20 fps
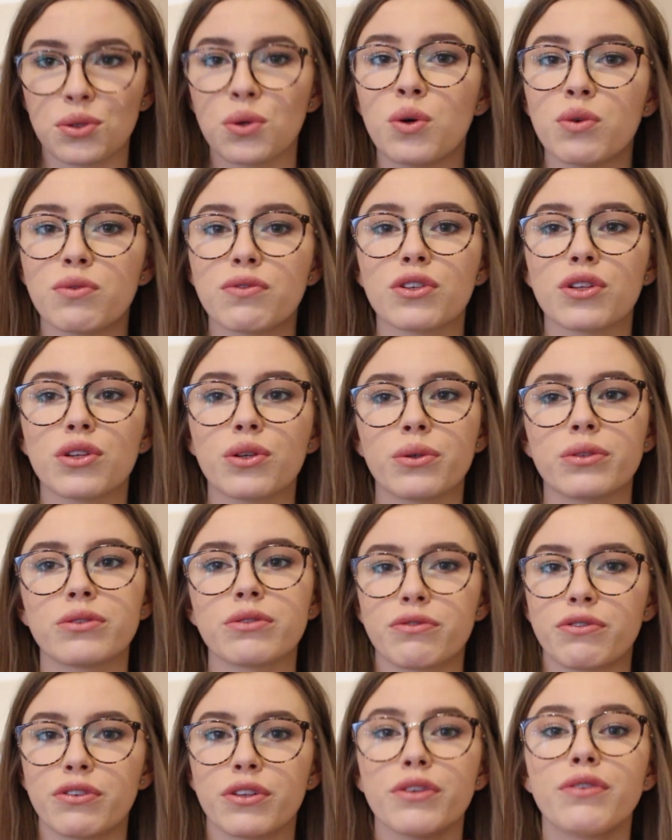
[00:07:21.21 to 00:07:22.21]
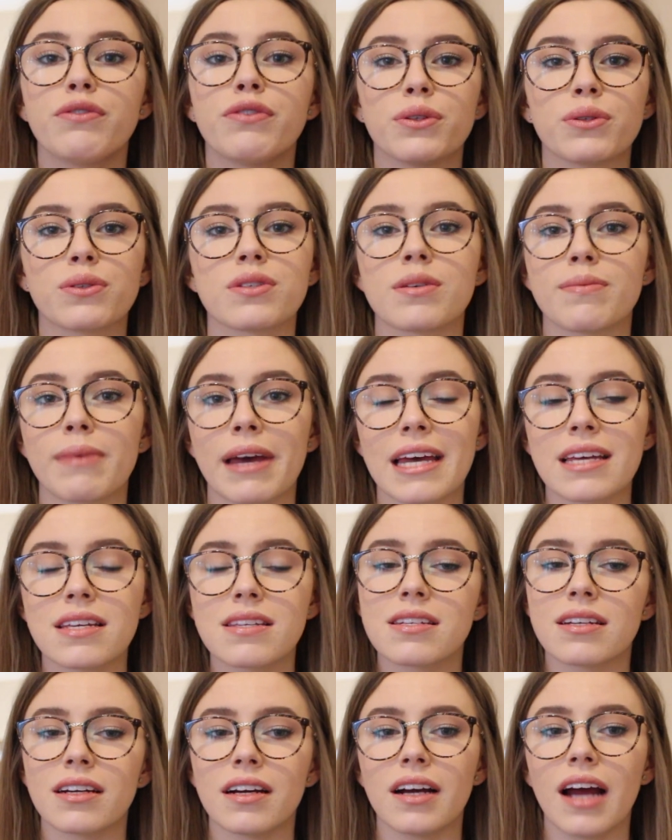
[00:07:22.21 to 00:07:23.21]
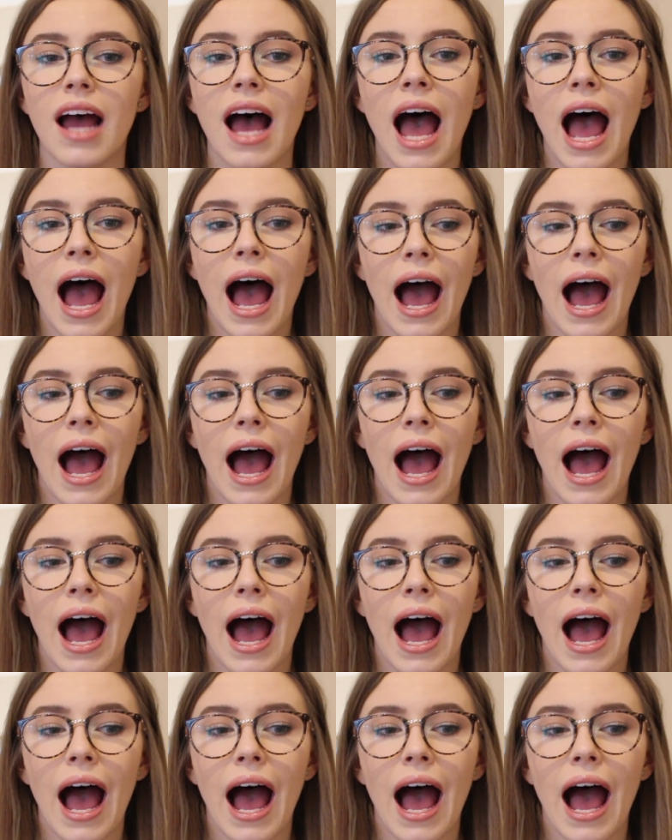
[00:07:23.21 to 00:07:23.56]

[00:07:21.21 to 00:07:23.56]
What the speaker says: overload for the full semester,